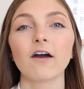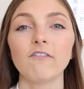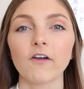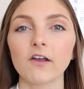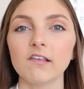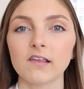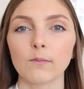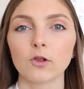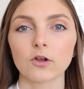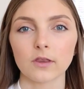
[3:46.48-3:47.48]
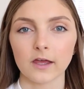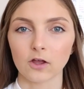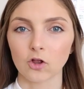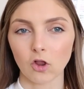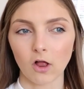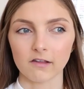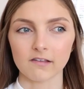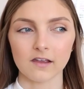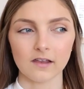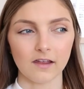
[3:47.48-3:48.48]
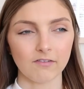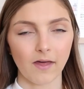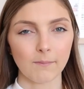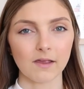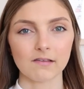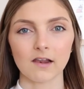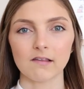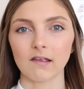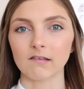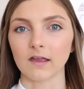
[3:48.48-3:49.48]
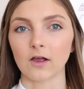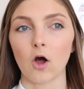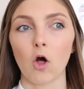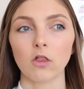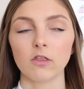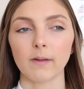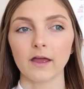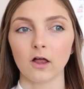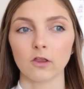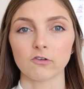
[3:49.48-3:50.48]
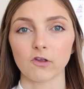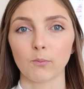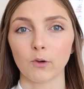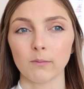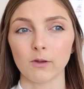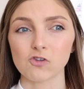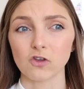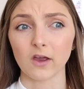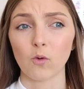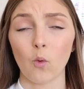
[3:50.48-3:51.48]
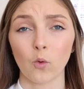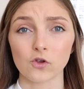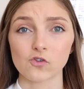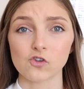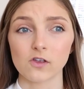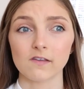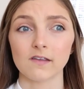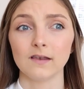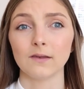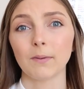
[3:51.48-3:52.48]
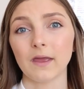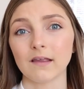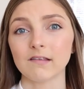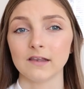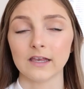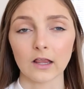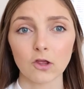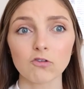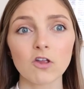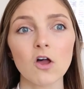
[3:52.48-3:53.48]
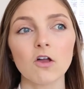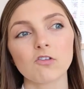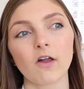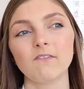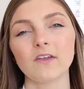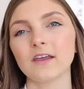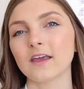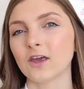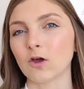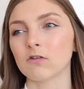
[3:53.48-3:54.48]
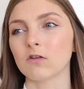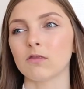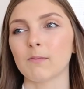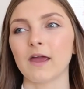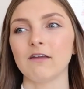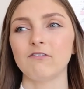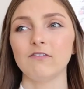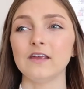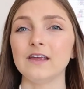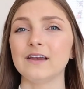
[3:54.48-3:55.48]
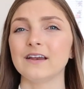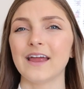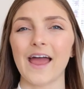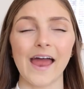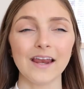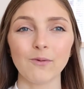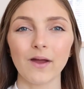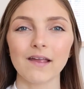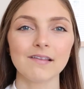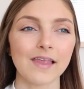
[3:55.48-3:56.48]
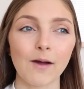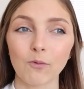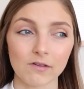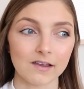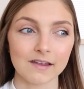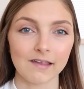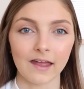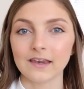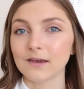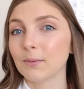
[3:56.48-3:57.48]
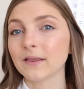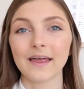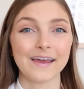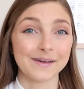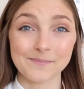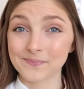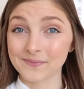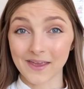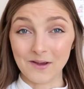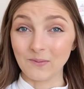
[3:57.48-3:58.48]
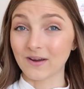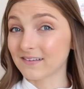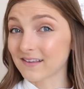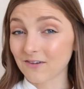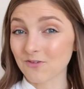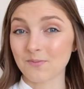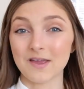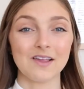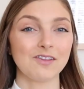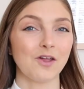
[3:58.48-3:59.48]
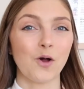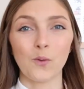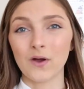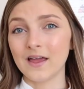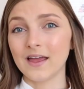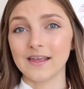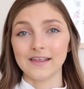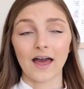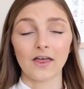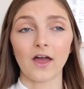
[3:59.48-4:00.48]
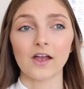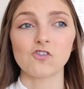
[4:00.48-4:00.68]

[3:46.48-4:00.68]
a very similar like closet, if that makes any sense. Like all of my colors are pretty much like oranges and pinks and yellows, so I feel like it goes with my feed anyways. That wasn't intended, but like it works out for me. So yeah, I